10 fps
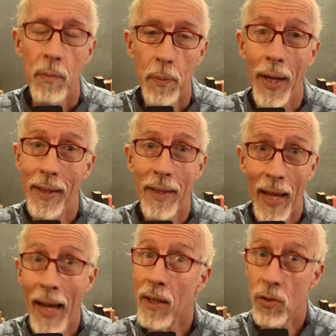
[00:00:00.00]
But
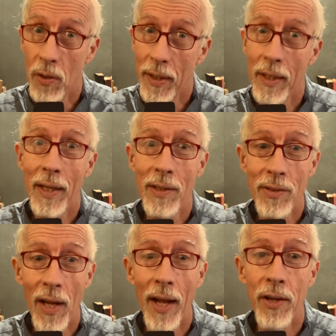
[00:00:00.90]
actually, it's
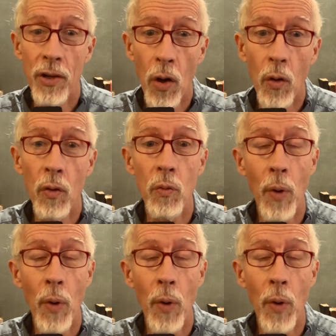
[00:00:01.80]
not known